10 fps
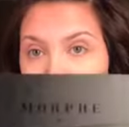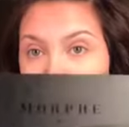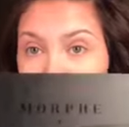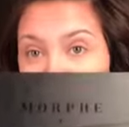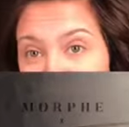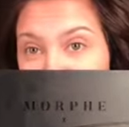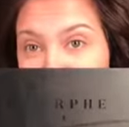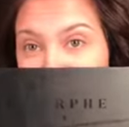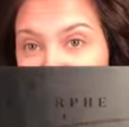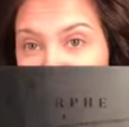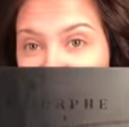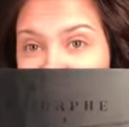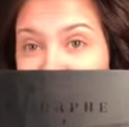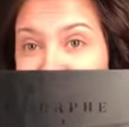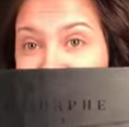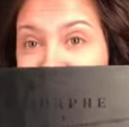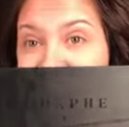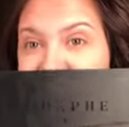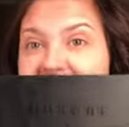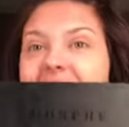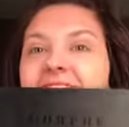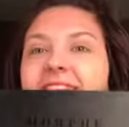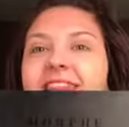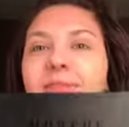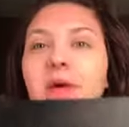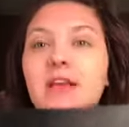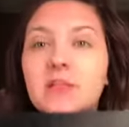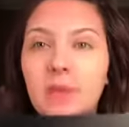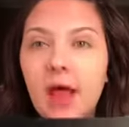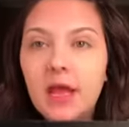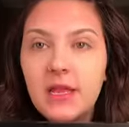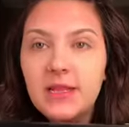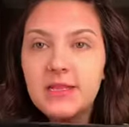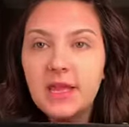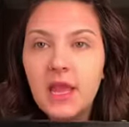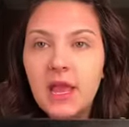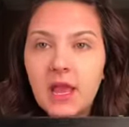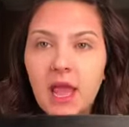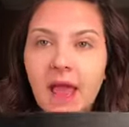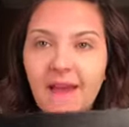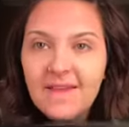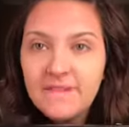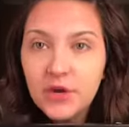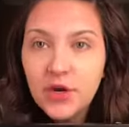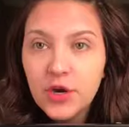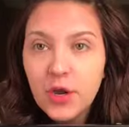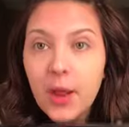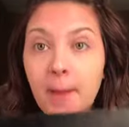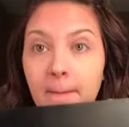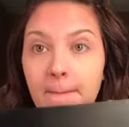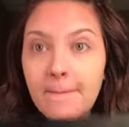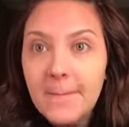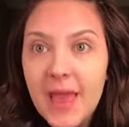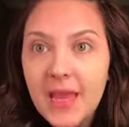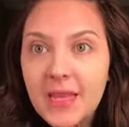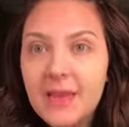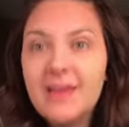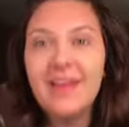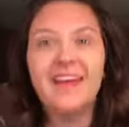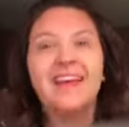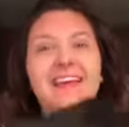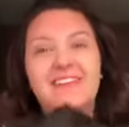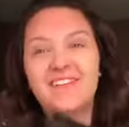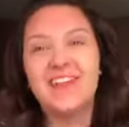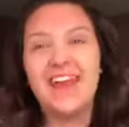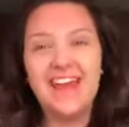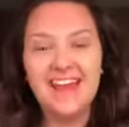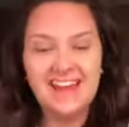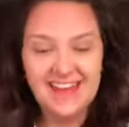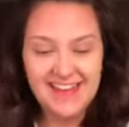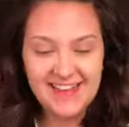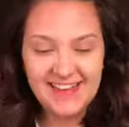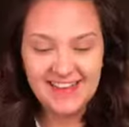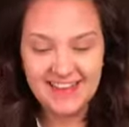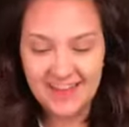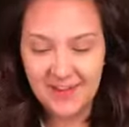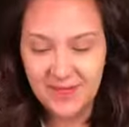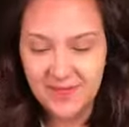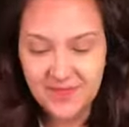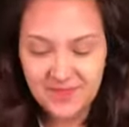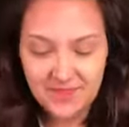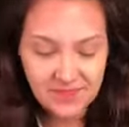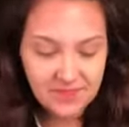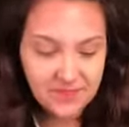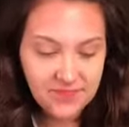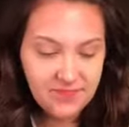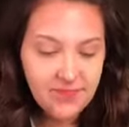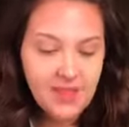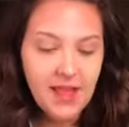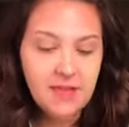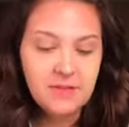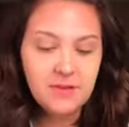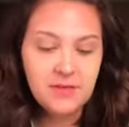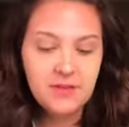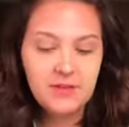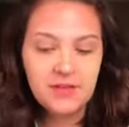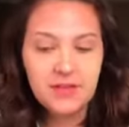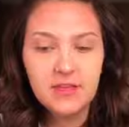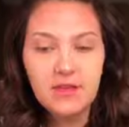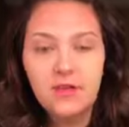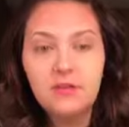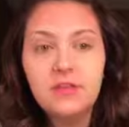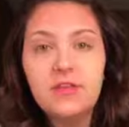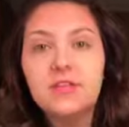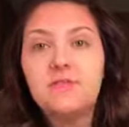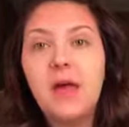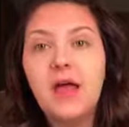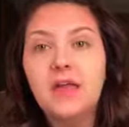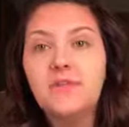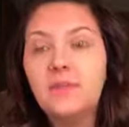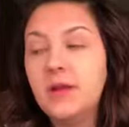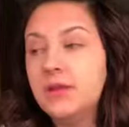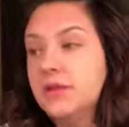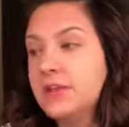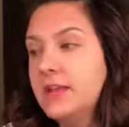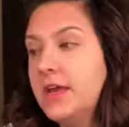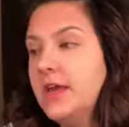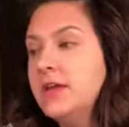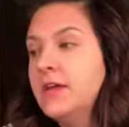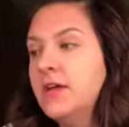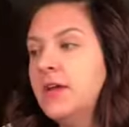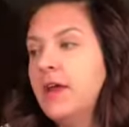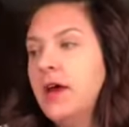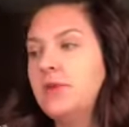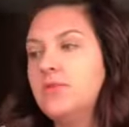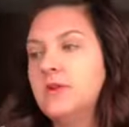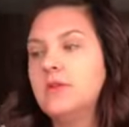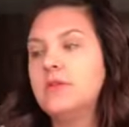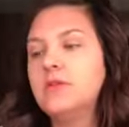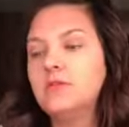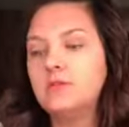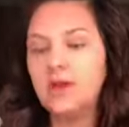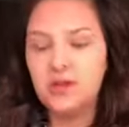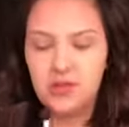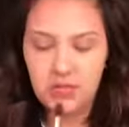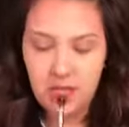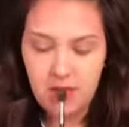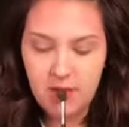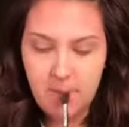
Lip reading: the James Charles palette, the best palette ever made. Okay, so I'm going to be using only this palette for my look today. I will actually,